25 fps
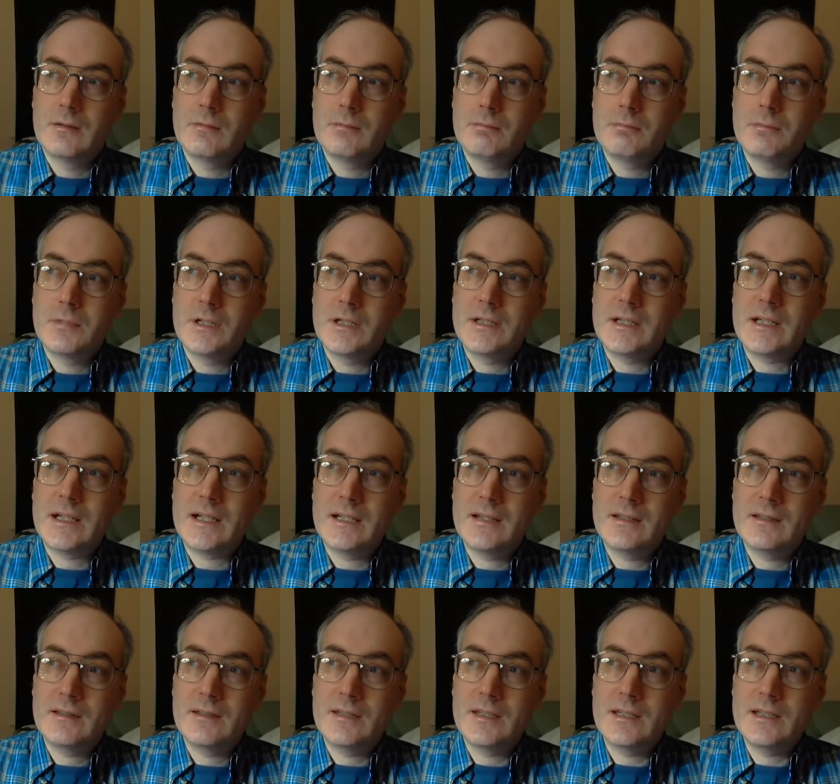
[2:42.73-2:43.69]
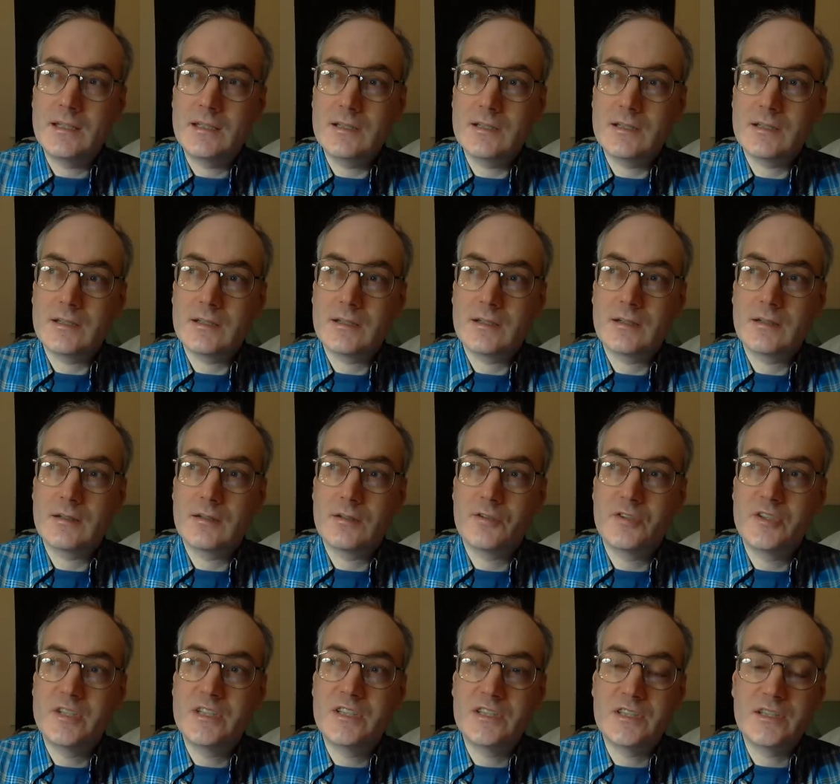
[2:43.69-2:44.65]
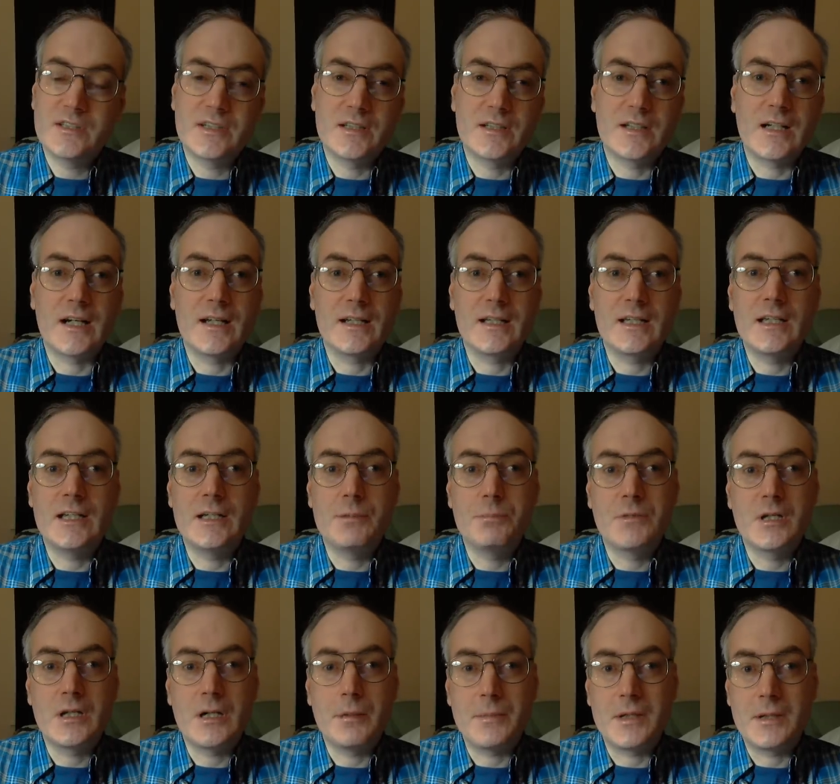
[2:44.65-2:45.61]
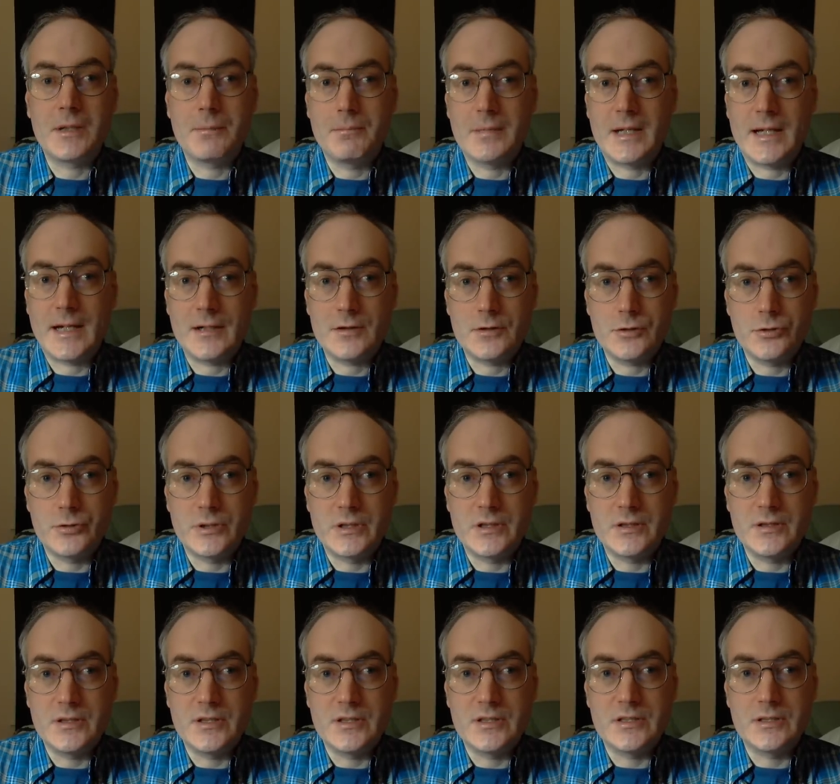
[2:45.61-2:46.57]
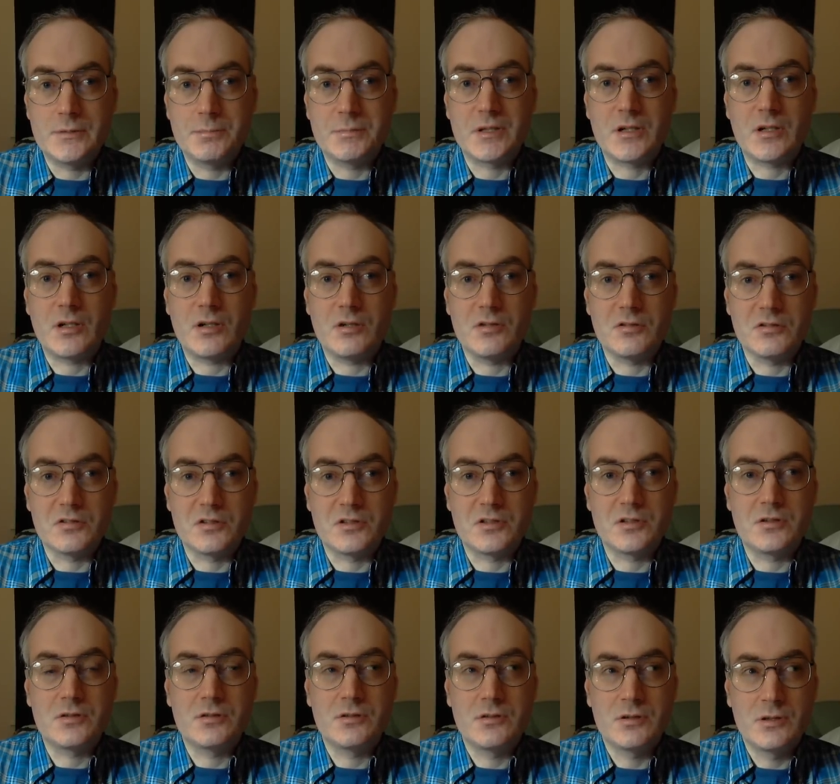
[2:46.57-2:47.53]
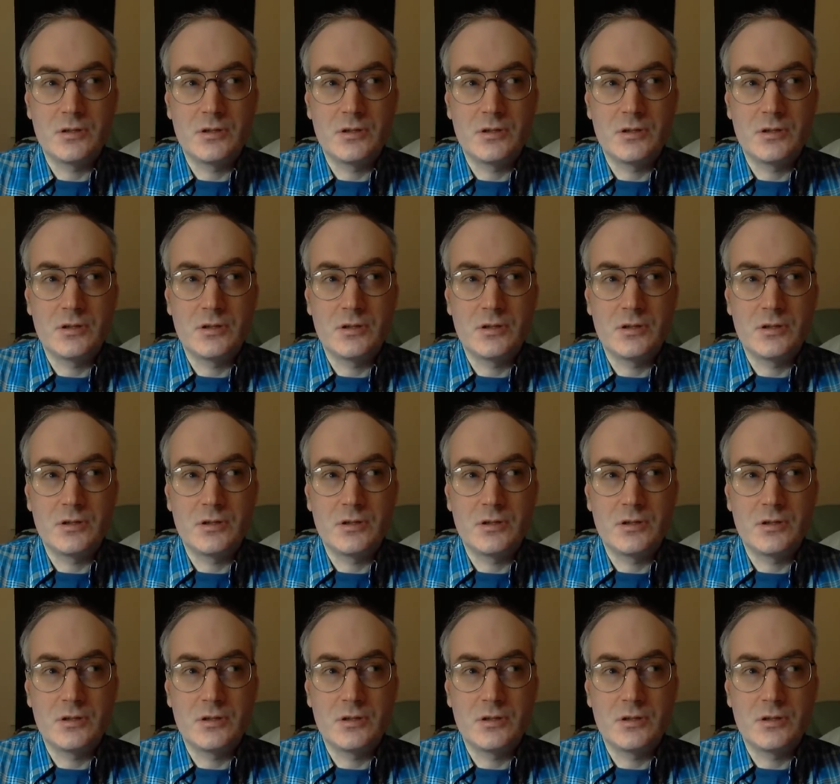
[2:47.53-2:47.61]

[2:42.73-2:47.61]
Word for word: But I think the reason that I keep coming back to it is because,